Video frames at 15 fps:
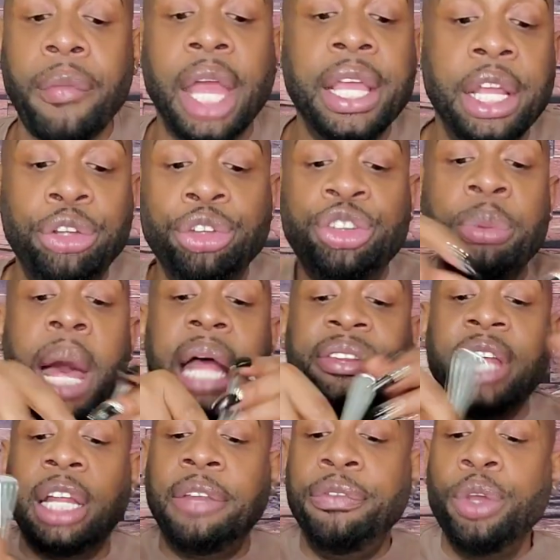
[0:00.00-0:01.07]
Get you some
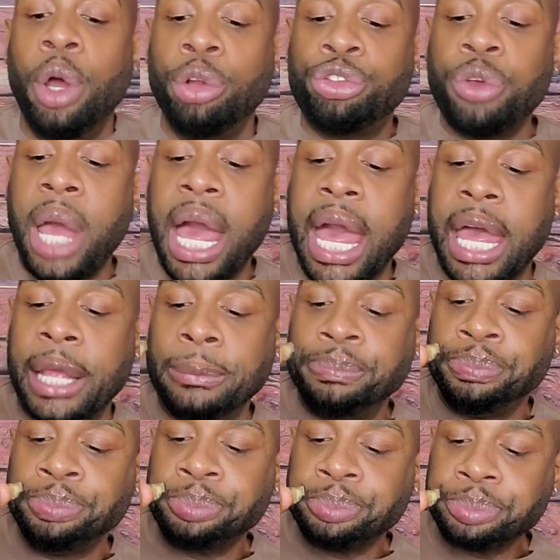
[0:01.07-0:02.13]
hot sauce if you're going to try
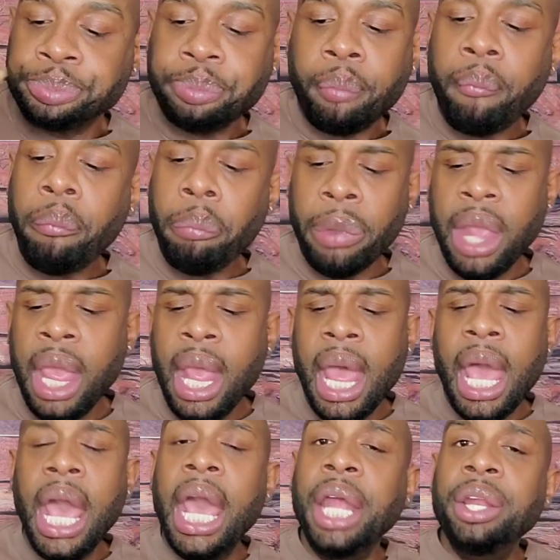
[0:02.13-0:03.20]
it.
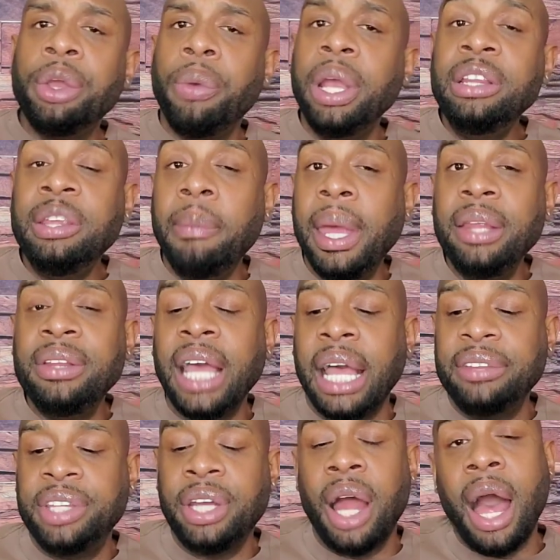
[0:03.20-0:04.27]
And the green tomatoes, like
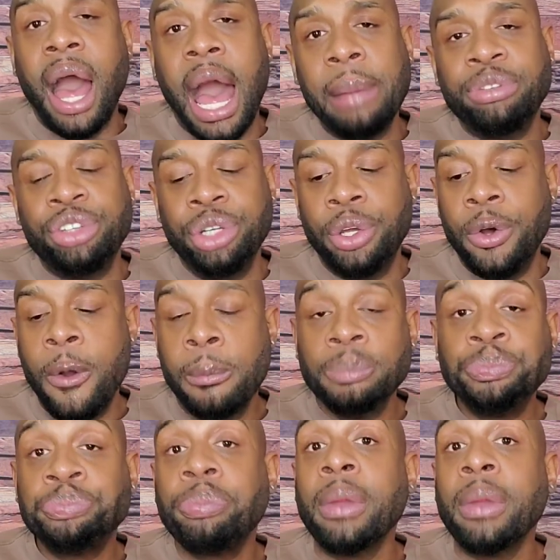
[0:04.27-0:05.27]
I said, are optional.